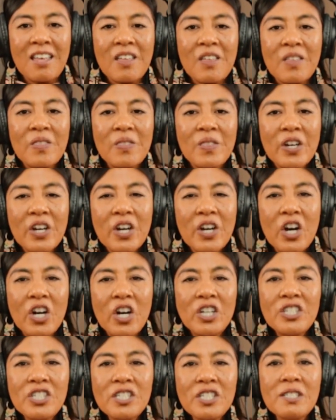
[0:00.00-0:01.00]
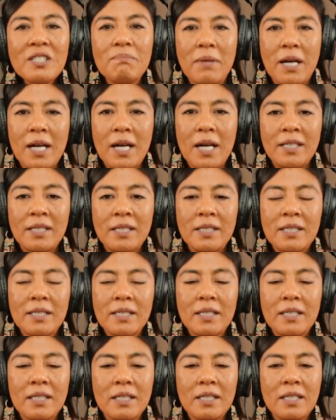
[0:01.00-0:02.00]
The conscious mind
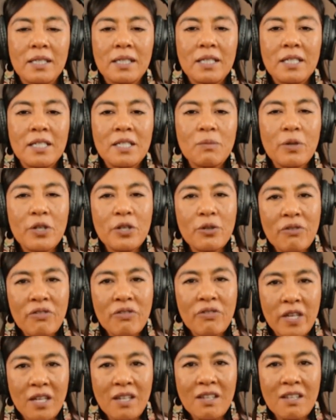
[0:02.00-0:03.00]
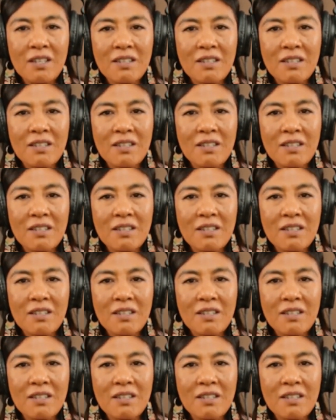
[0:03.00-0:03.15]
is where you think,